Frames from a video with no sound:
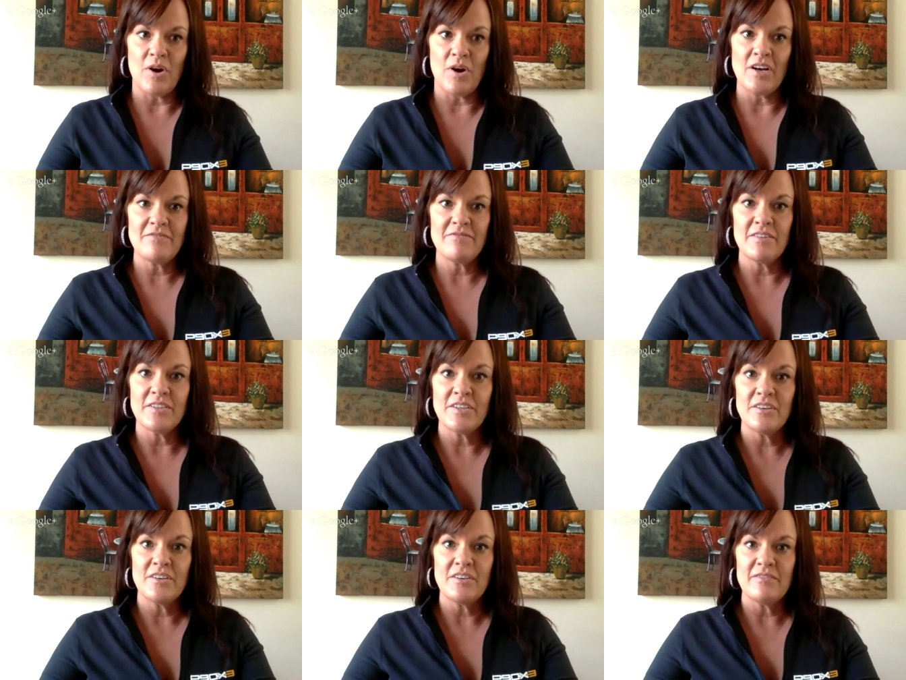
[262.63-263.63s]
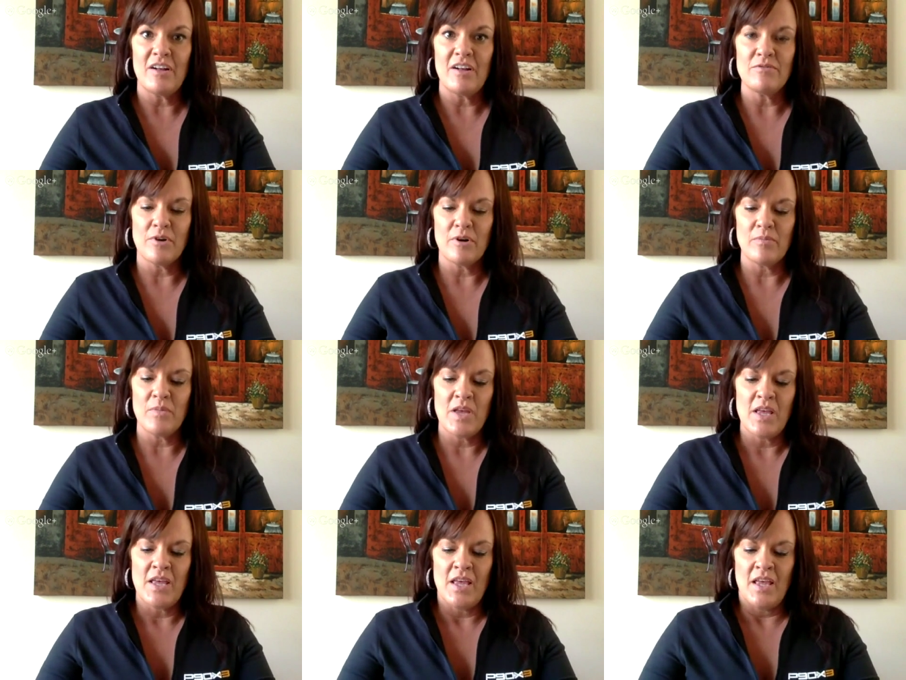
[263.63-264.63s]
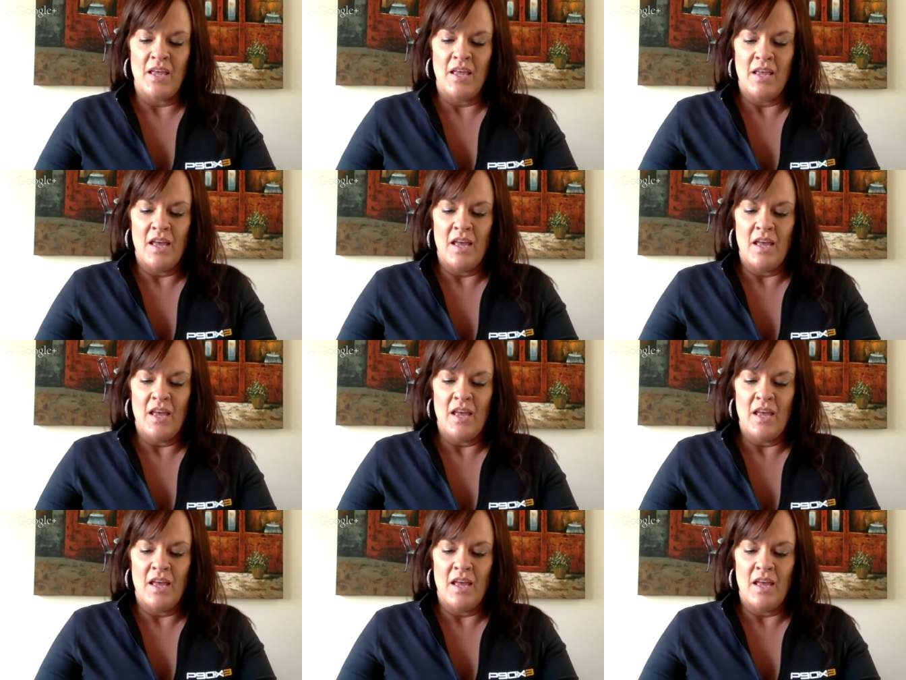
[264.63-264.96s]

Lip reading: If you already fill out your eval form